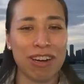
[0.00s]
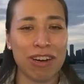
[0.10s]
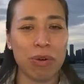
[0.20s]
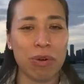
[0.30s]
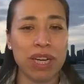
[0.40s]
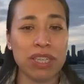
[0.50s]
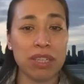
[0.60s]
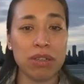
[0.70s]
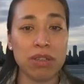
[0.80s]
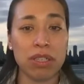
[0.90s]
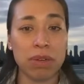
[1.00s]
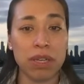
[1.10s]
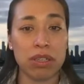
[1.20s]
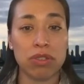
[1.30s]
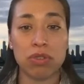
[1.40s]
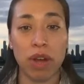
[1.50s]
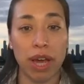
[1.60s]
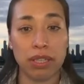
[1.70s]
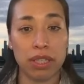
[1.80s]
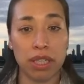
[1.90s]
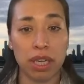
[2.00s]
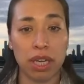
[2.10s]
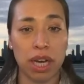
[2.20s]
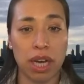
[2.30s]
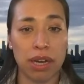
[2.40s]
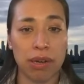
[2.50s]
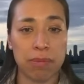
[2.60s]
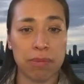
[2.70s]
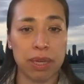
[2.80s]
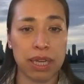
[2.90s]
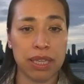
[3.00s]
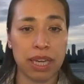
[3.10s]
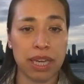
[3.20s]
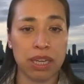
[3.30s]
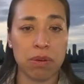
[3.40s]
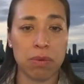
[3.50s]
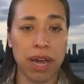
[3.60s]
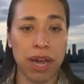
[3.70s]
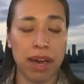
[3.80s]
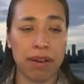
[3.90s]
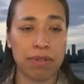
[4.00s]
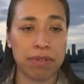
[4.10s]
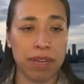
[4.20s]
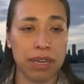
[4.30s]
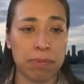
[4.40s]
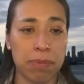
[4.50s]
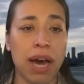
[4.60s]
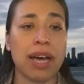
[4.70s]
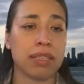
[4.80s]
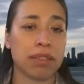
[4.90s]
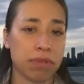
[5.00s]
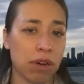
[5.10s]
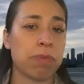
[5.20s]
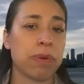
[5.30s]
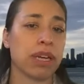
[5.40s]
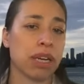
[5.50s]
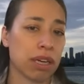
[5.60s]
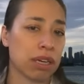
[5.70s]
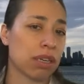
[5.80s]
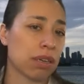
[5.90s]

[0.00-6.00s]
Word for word: know what do you do when you're stressed um, eh, that you have like a positive coping